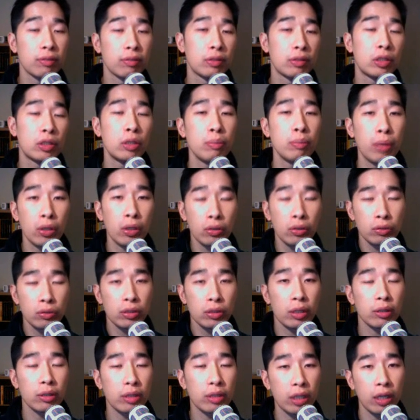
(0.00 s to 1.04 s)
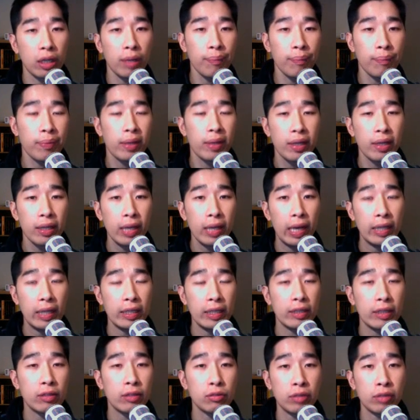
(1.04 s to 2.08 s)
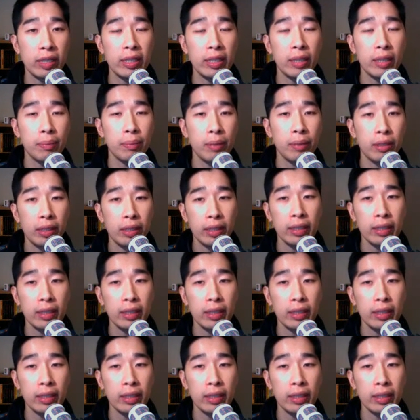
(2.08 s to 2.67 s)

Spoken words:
tubemogul.com and you can read up on it.